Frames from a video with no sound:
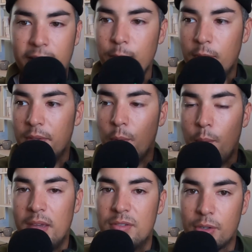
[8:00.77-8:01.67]
where the
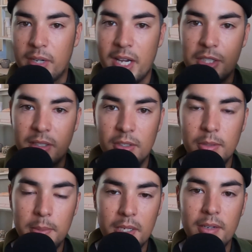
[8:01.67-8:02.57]
waves crash a little
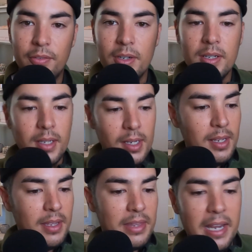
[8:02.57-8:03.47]
bit different.
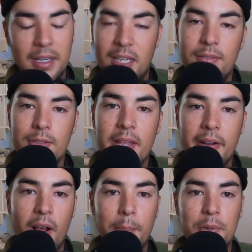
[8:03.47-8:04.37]
That gives you that
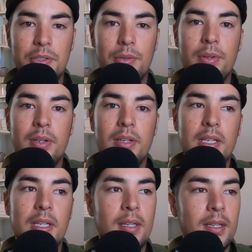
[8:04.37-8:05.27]
opportunity
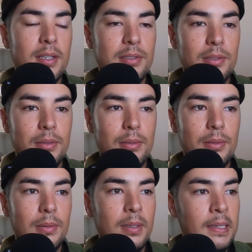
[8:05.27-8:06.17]

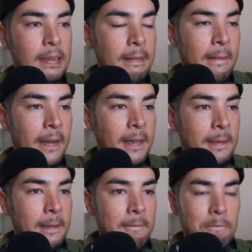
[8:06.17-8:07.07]
to,
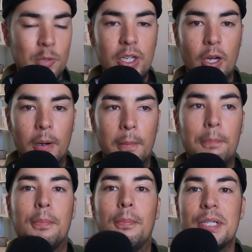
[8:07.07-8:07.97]
you know,
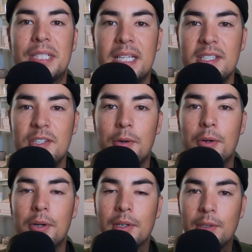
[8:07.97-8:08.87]
present
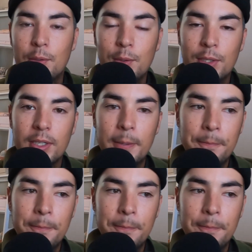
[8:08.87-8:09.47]
your lure